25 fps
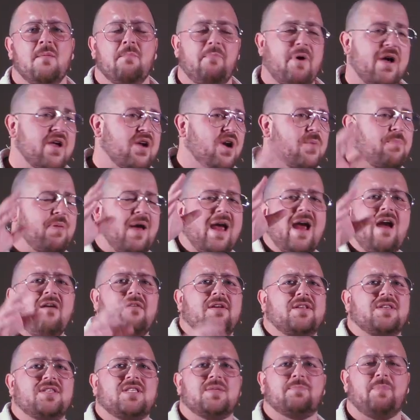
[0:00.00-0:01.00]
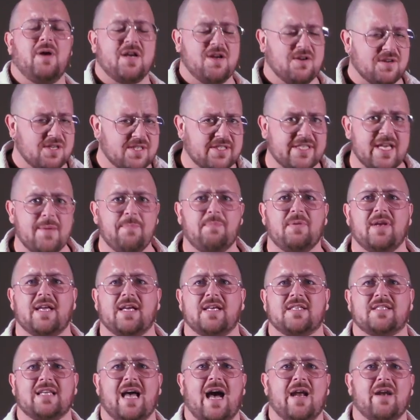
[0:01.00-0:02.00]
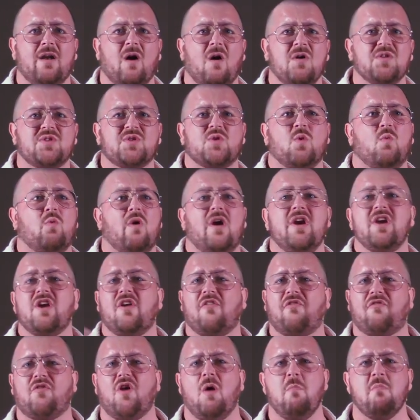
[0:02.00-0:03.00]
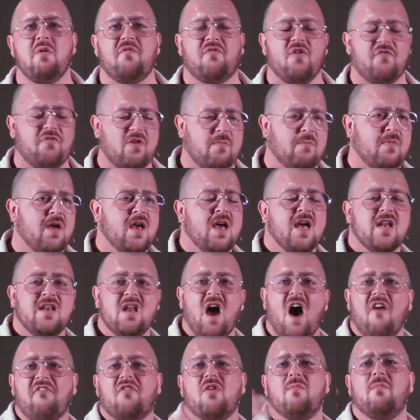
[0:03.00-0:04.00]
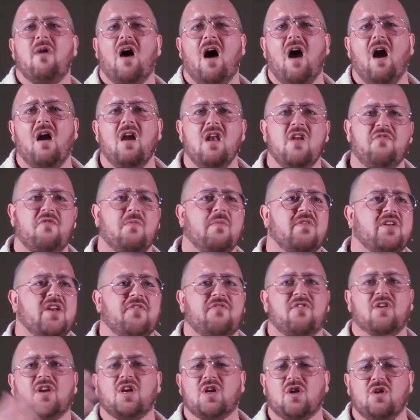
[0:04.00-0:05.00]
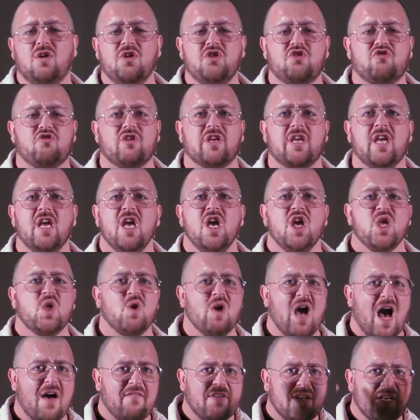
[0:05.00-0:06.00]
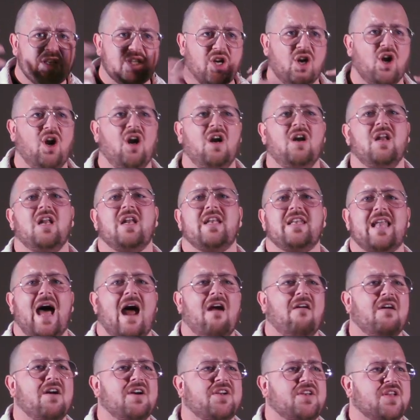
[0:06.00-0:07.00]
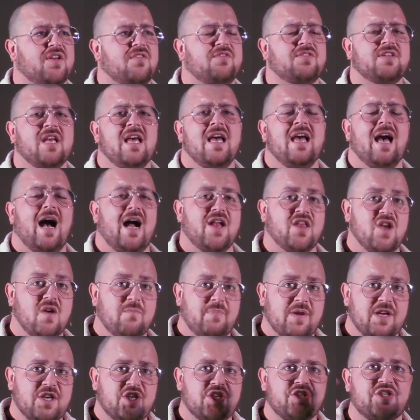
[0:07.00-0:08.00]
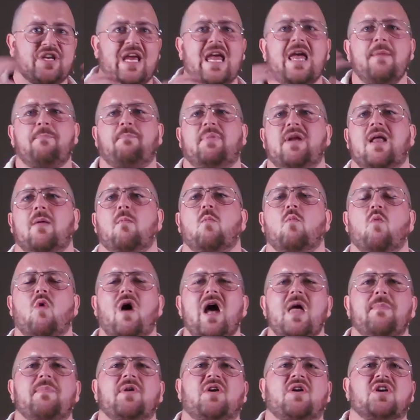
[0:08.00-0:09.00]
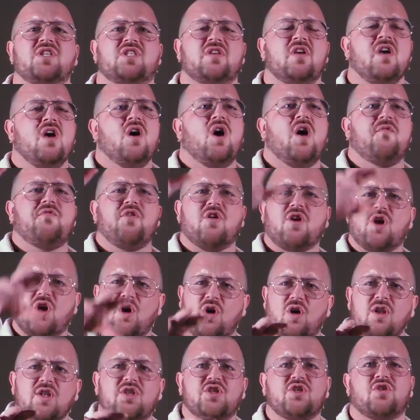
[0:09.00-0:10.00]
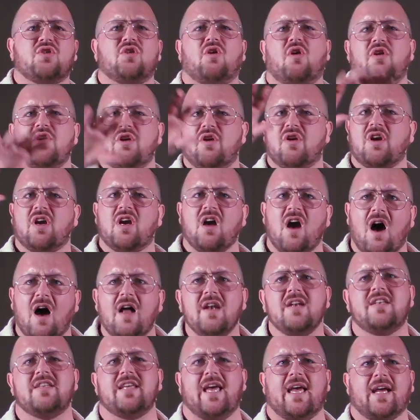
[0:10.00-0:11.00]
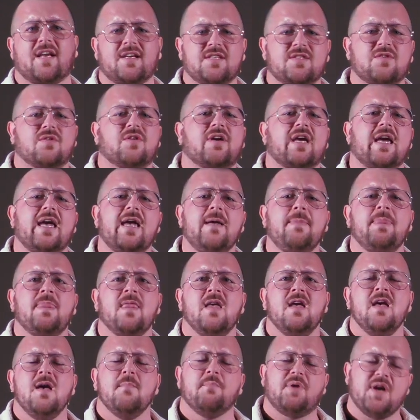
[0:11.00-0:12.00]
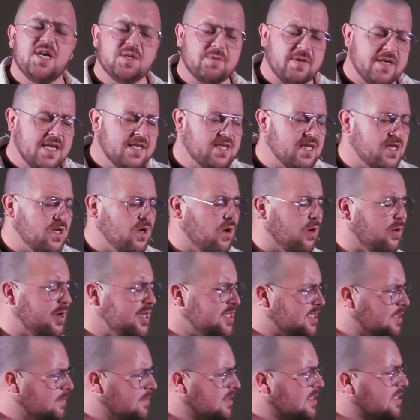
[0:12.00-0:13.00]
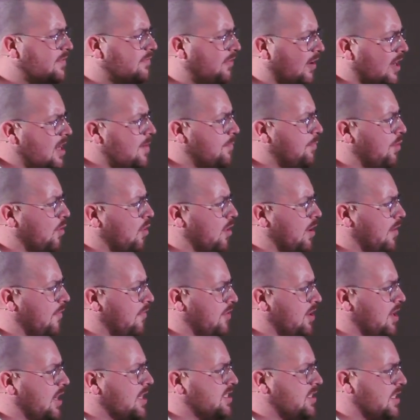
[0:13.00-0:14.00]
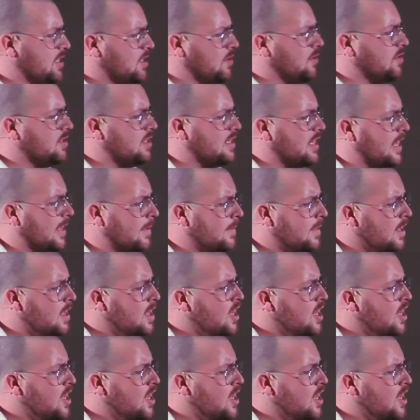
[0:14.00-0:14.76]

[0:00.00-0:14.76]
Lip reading: by your parents, by your siblings, and also where you're from. If you're not from Ireland, from a different country, you have internal narratives, and you've been shaped by them. Why? Because of your culture or your context, okay? But here's what you need to know. Here's something that's very important for you guys to need to know today.